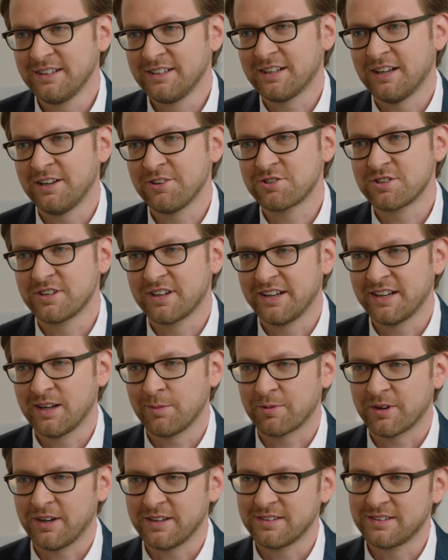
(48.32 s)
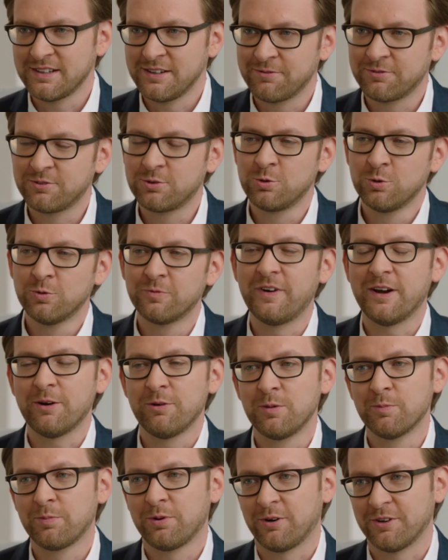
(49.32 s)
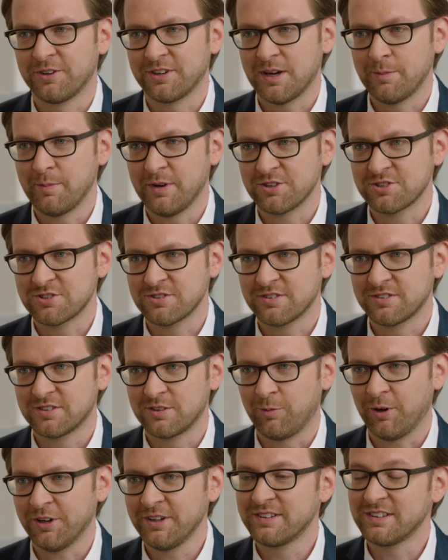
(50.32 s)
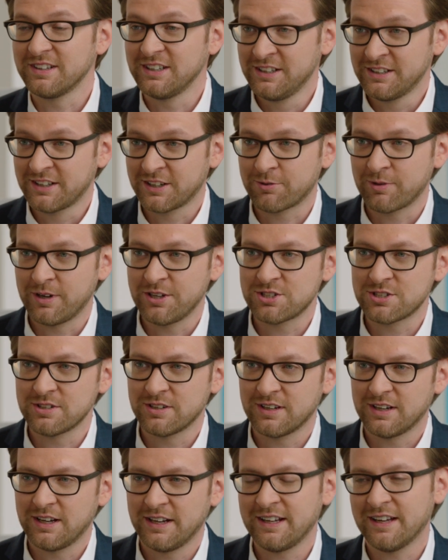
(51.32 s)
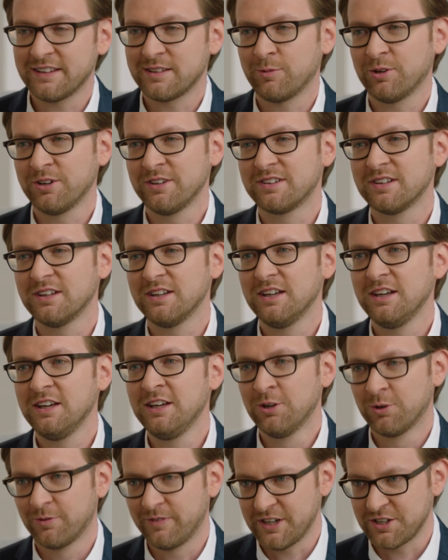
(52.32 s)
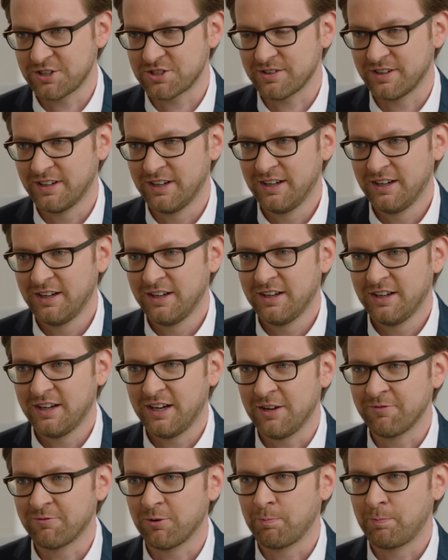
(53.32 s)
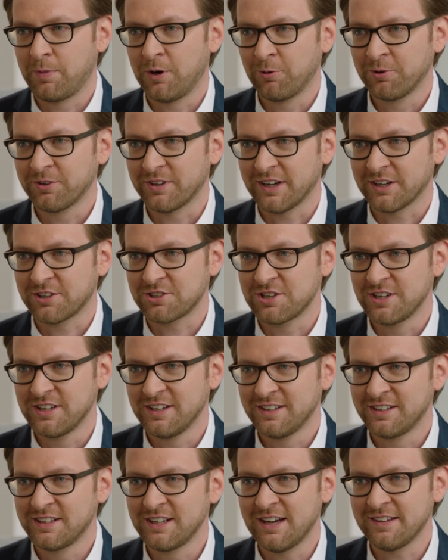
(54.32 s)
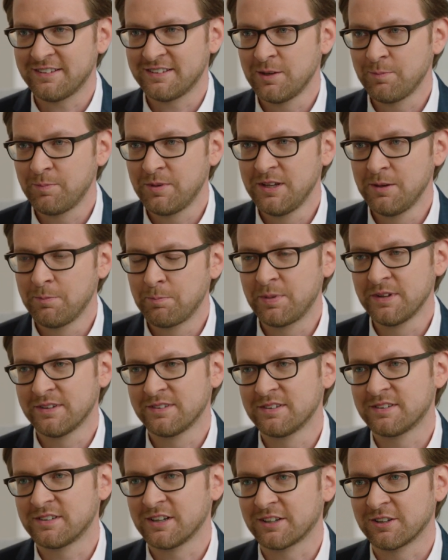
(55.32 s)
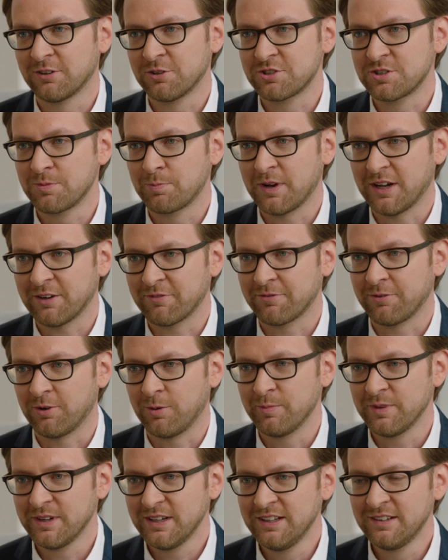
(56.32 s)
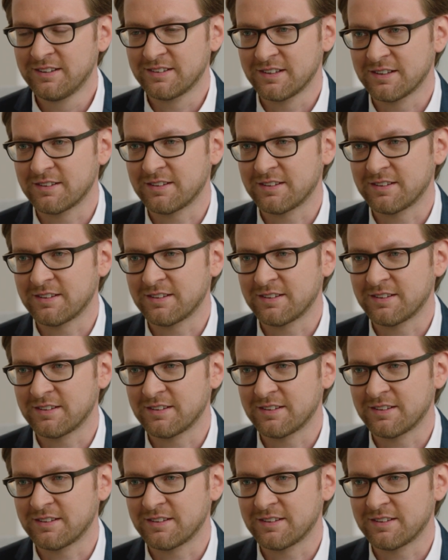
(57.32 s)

intelligent enterprise, they have two very important dimensions. The one is integration and the other one is innovation. And for both, actually, the SAP Business Technology Platform is the